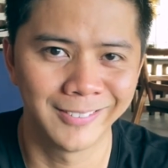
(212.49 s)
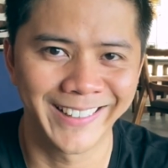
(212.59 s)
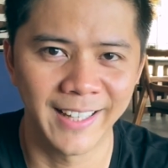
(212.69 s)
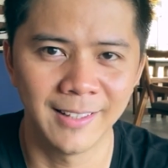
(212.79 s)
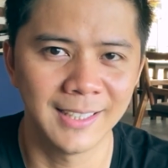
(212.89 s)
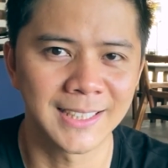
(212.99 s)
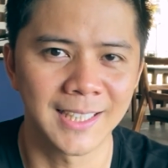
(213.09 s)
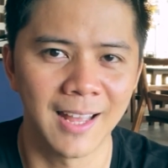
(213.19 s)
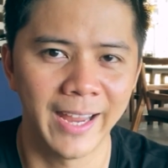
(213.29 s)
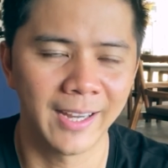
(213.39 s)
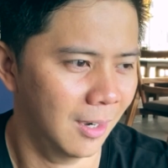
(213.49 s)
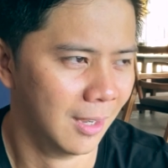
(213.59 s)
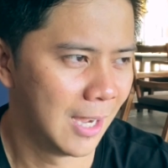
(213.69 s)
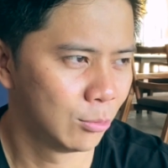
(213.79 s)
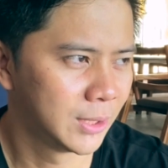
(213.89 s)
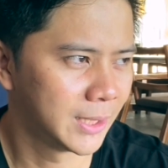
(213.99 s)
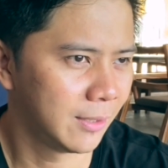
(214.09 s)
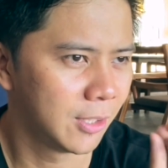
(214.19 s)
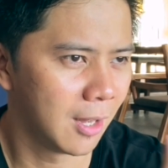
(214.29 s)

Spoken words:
Okay, this is like, I would say, the